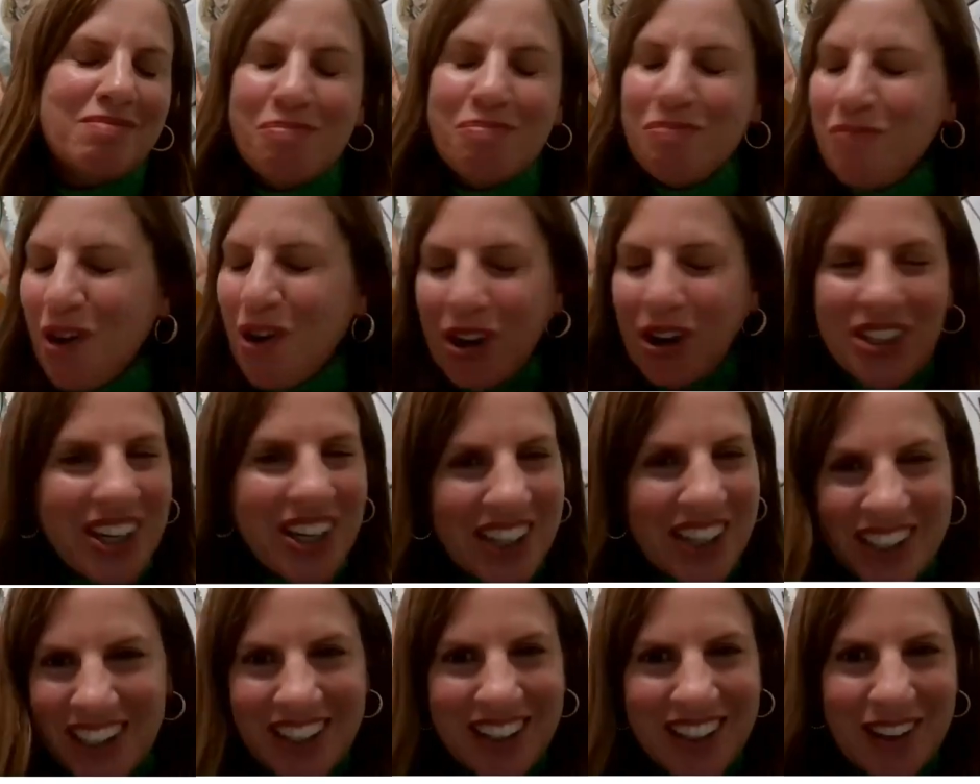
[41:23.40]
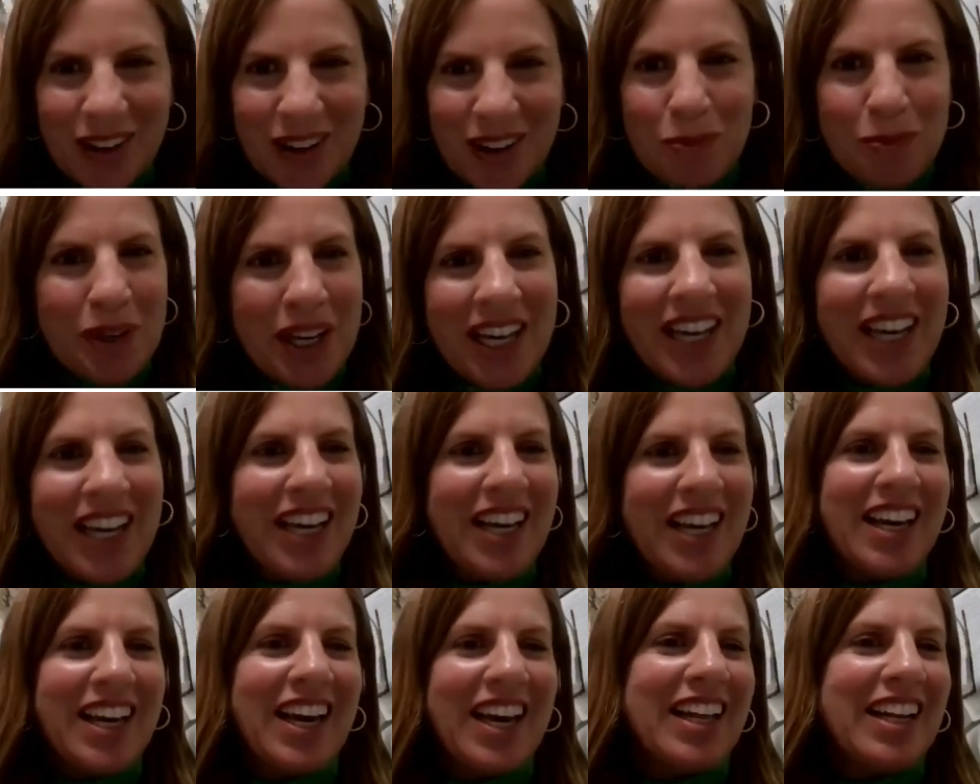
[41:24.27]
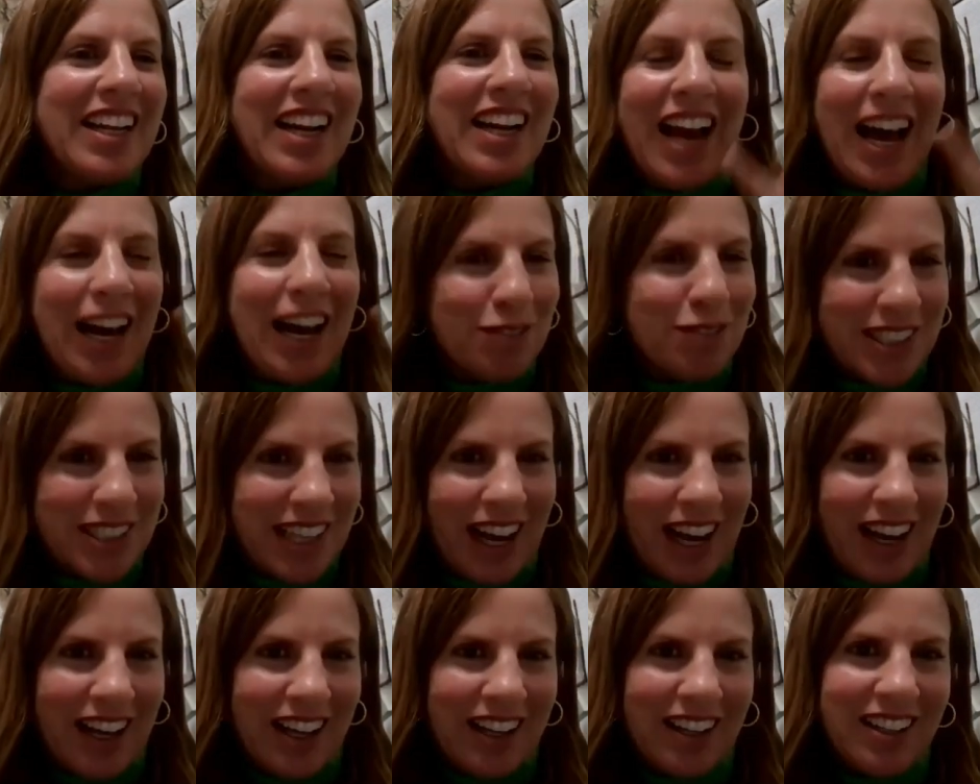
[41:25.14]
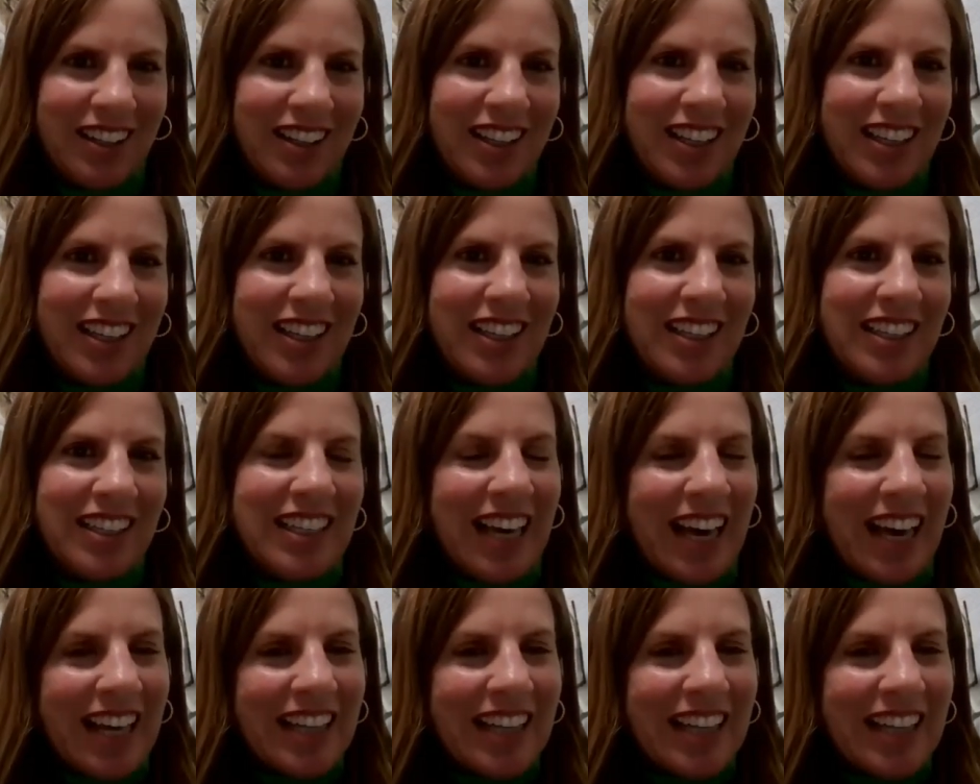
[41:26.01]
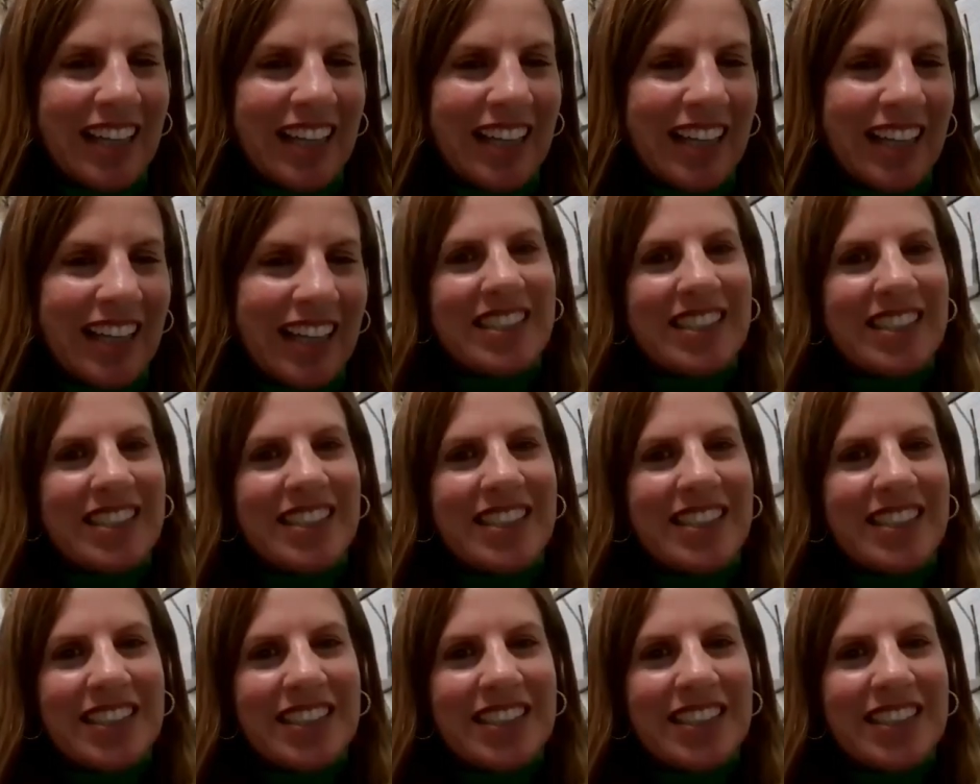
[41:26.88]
modern in their being and lifestyle, mm-hmm. yet in the